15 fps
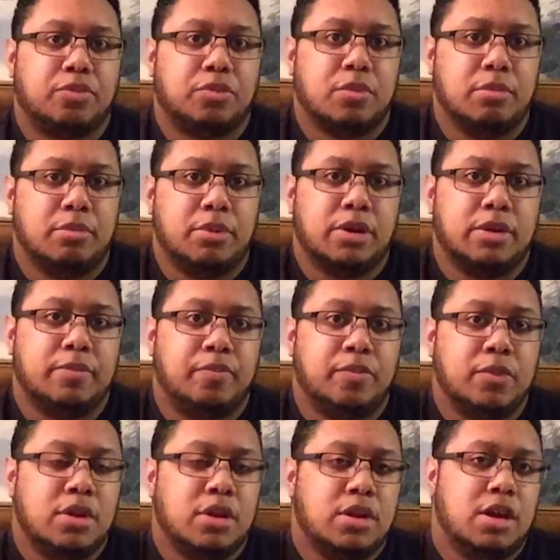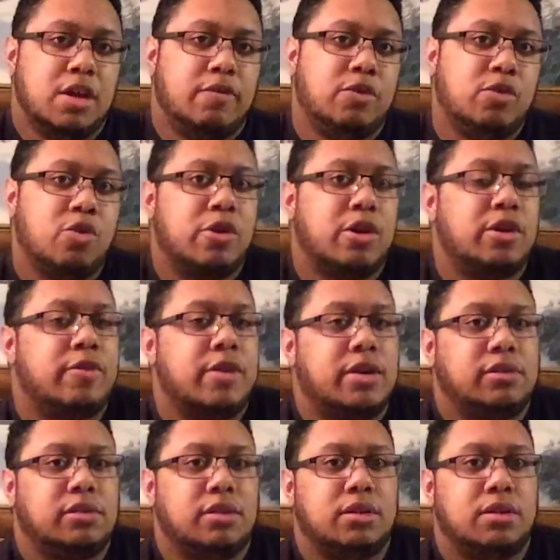But if you are
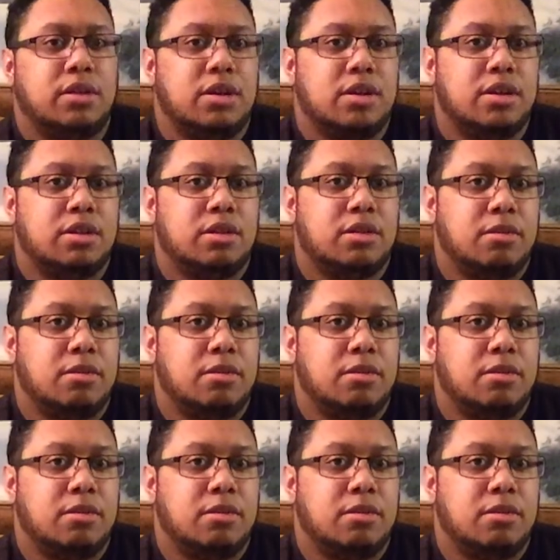interested in